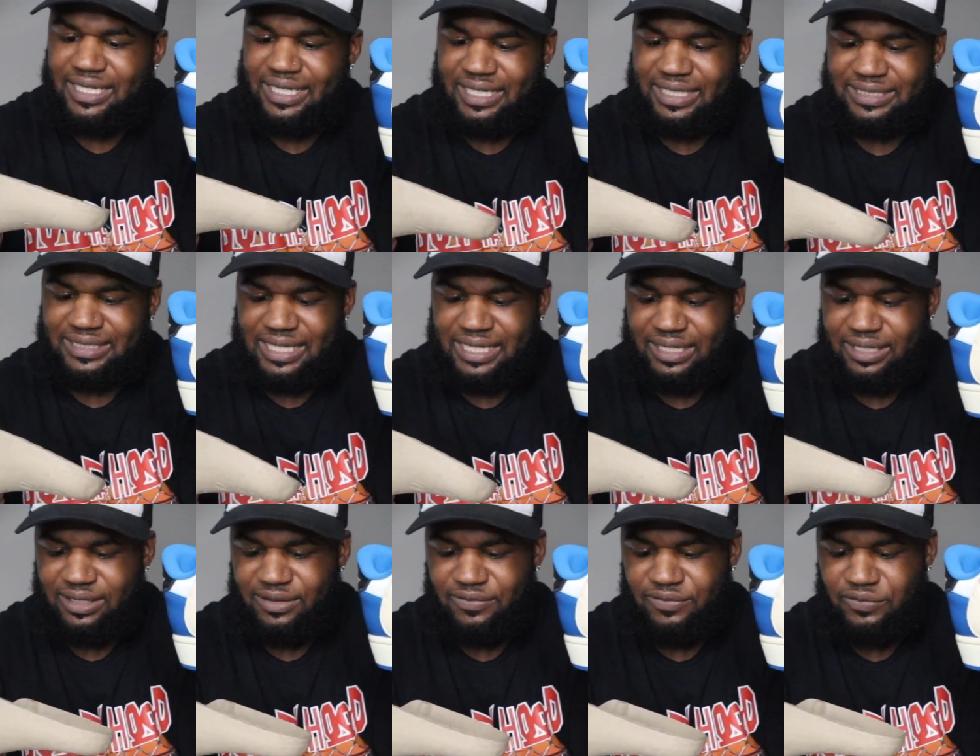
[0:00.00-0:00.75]
heads out
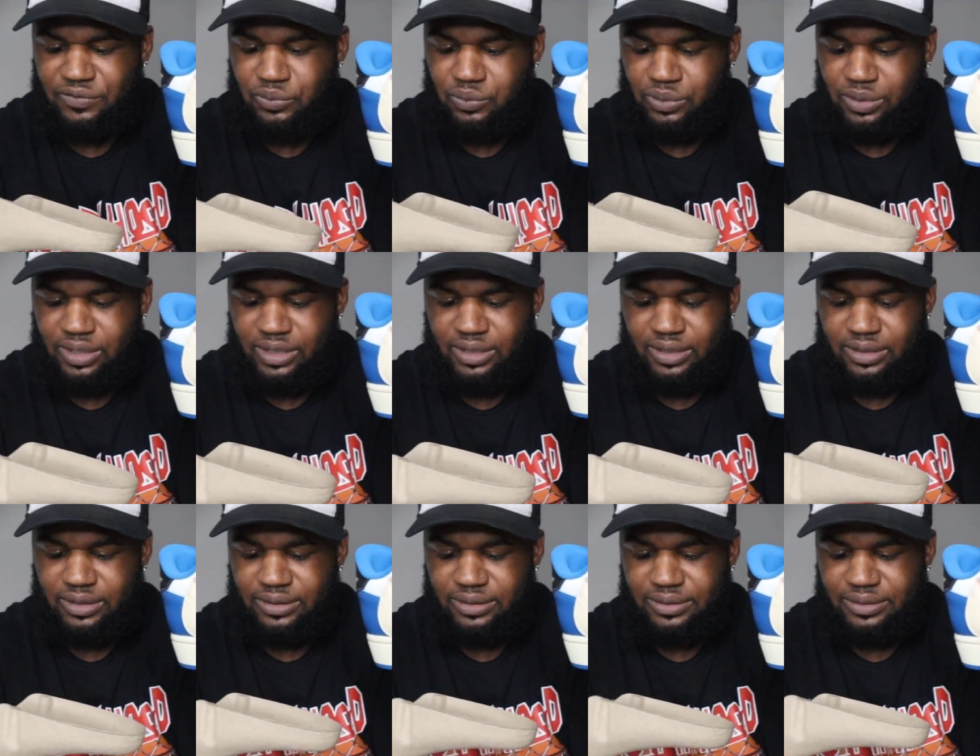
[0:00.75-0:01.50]
there, if you want to,
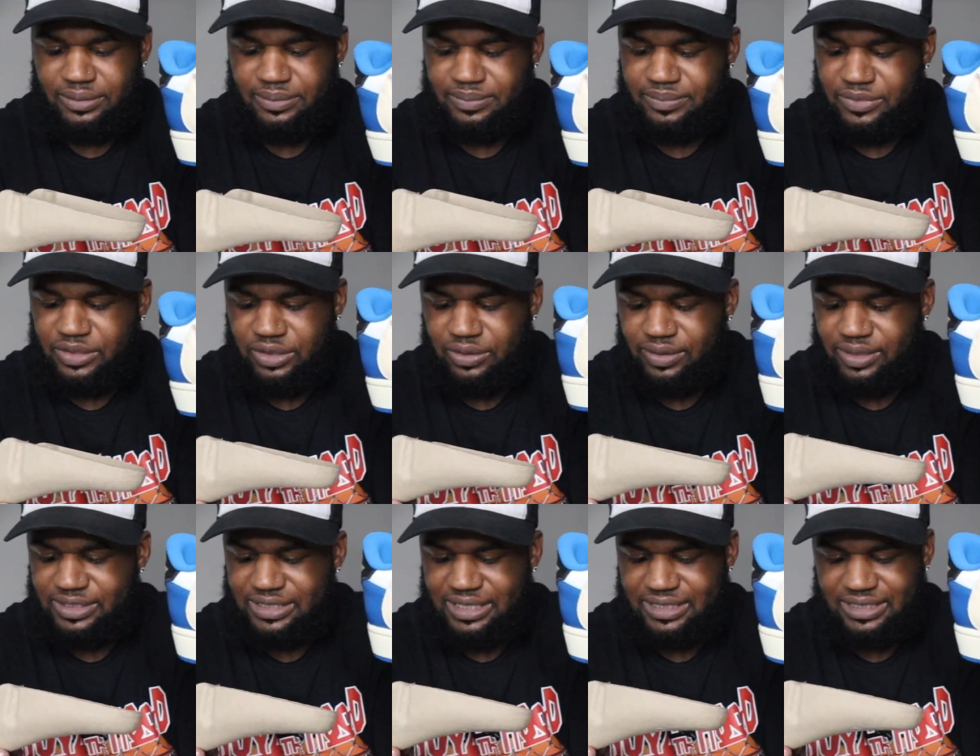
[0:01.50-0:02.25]
um, you know,
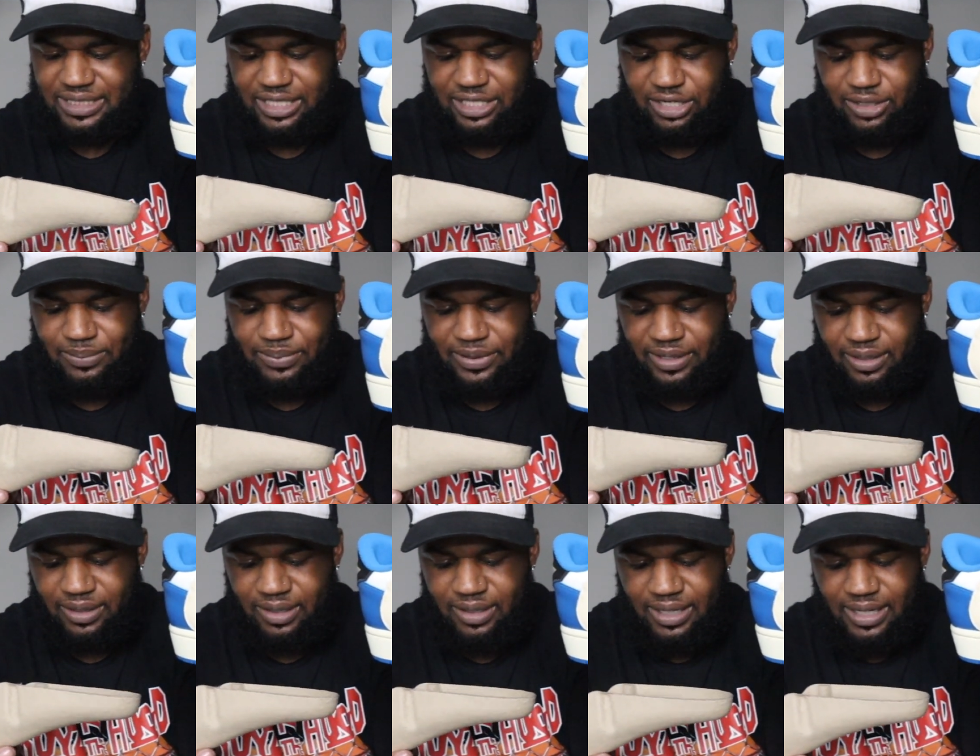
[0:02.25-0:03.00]
legit check your
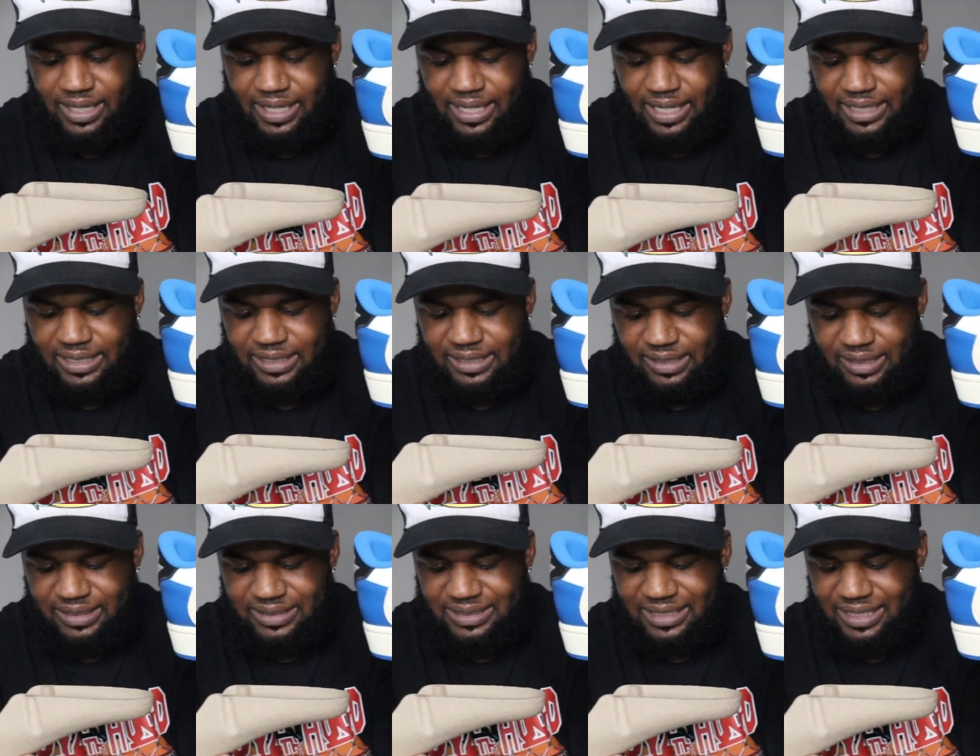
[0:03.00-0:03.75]
pair, it
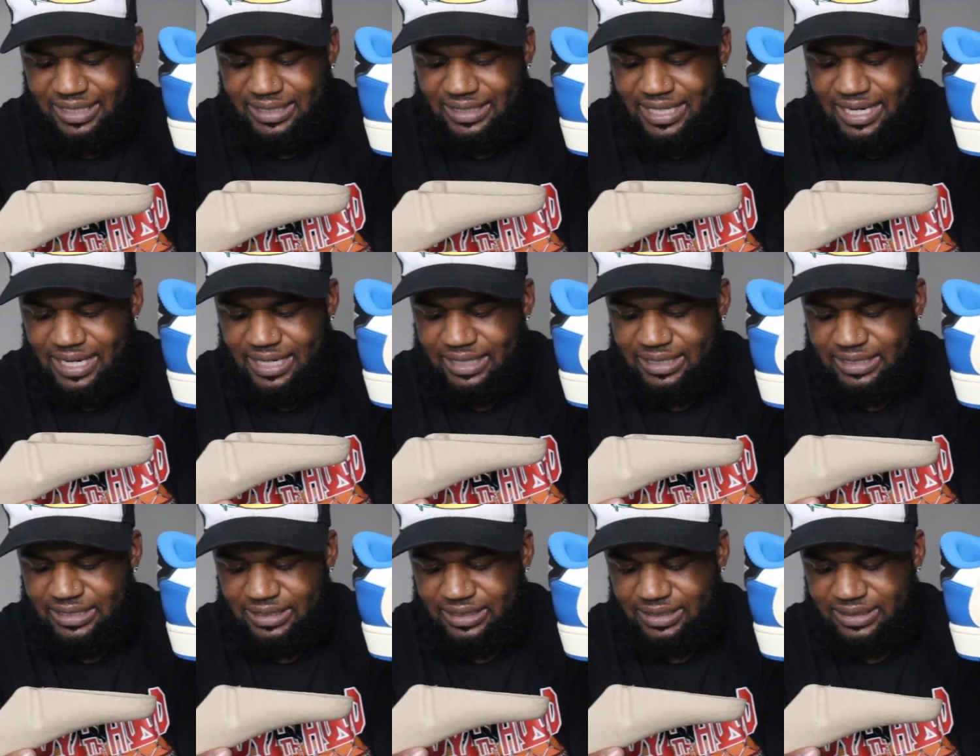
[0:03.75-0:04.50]
does say die
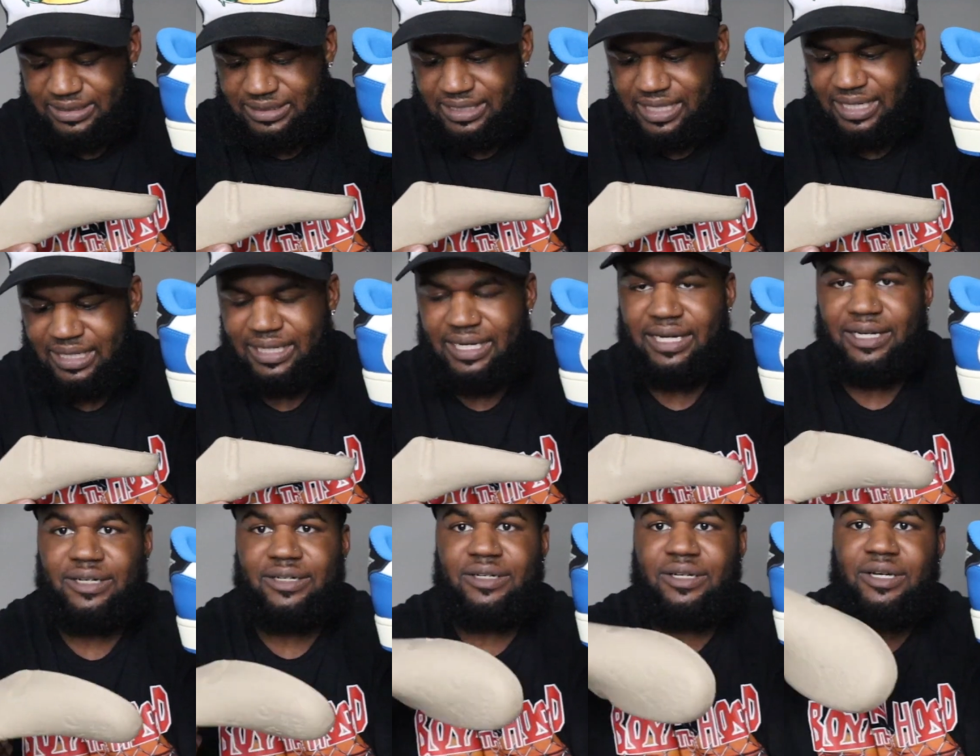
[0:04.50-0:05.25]
cut sock
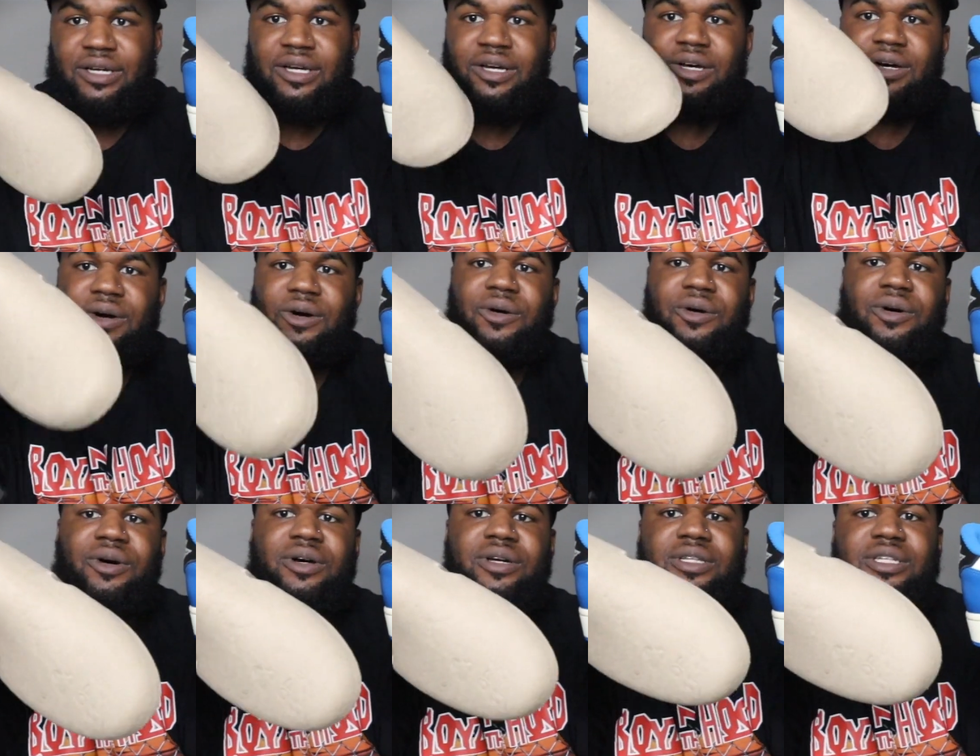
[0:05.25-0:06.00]
liner
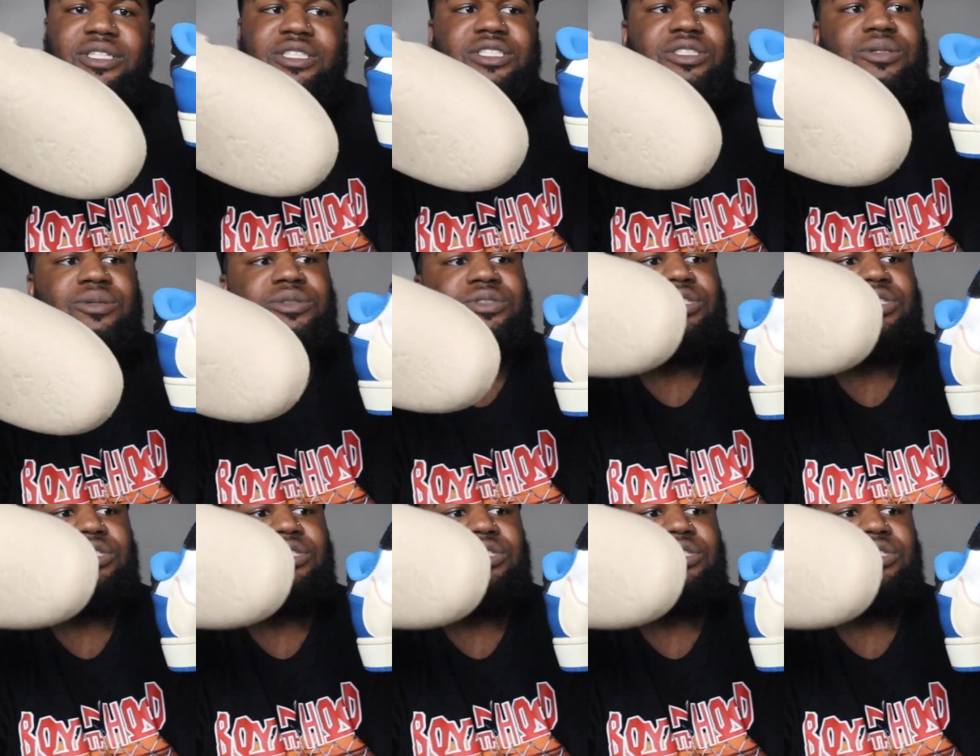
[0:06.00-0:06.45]
on the shoe